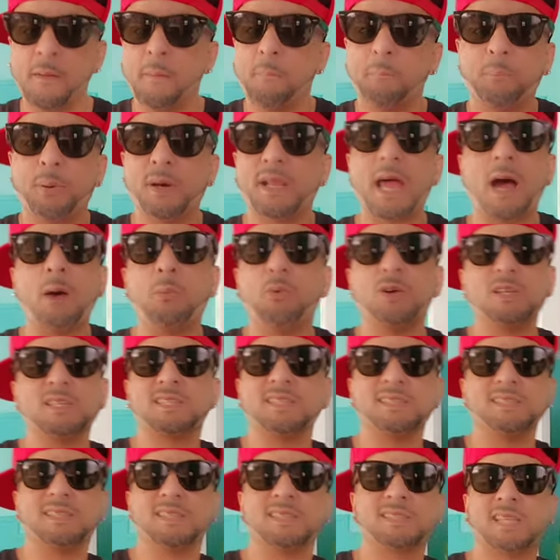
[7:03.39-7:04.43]
But I
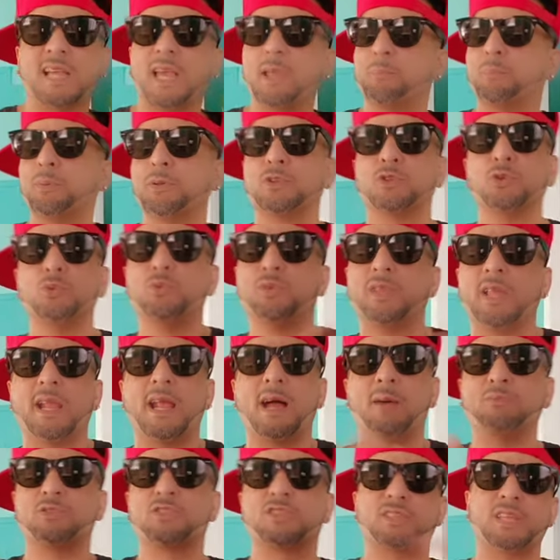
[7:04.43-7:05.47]
wasn't the type of dude that
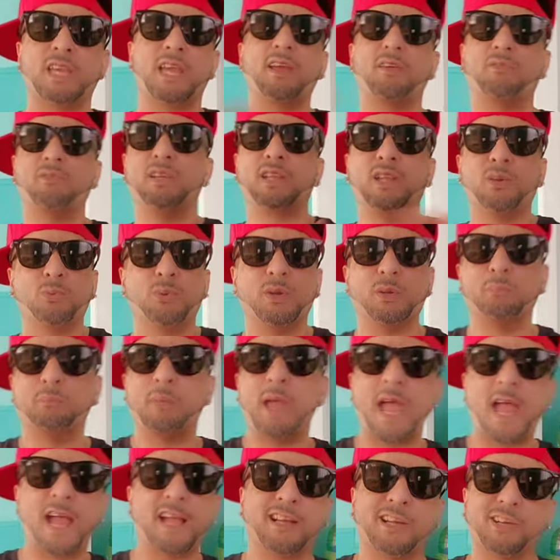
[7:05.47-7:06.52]
I'm sharing it with
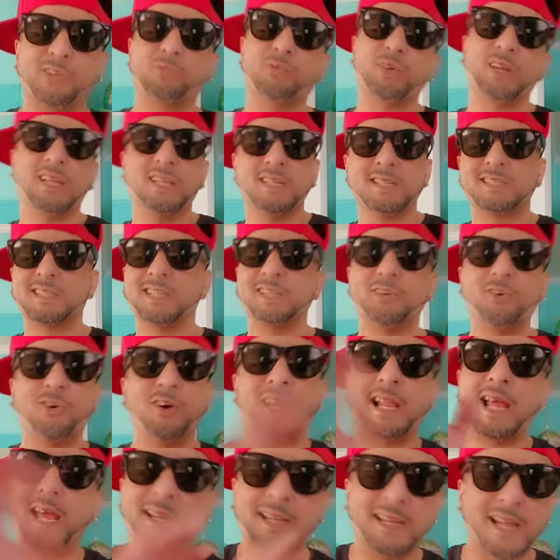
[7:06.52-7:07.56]
mad gorillas and all
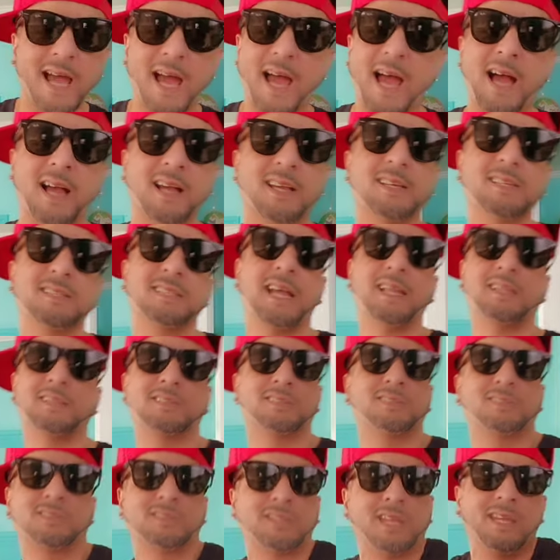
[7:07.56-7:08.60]
that. Nah, because I
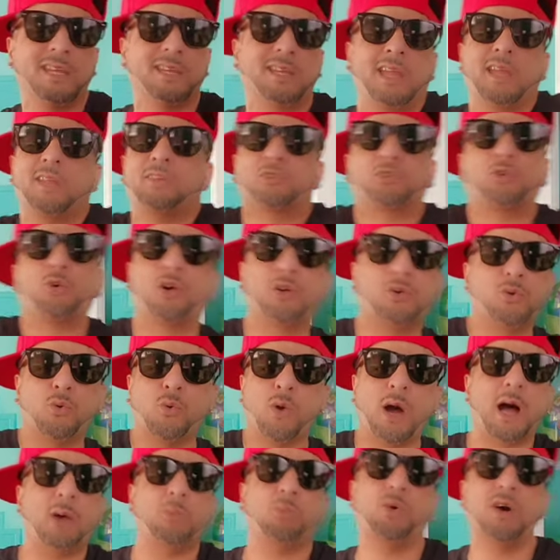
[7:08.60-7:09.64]
think and thought who
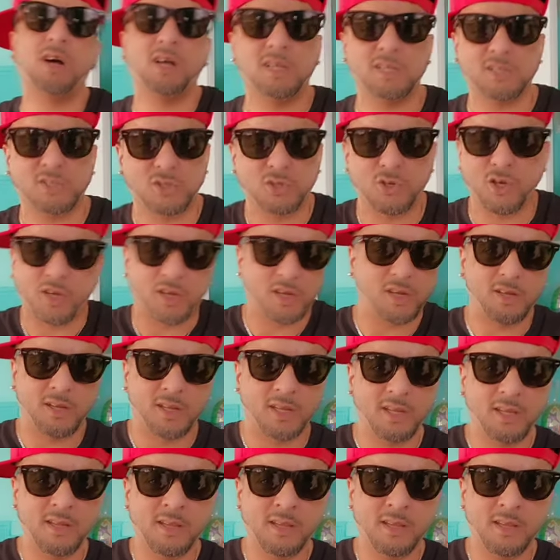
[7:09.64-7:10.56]
I was. You heard?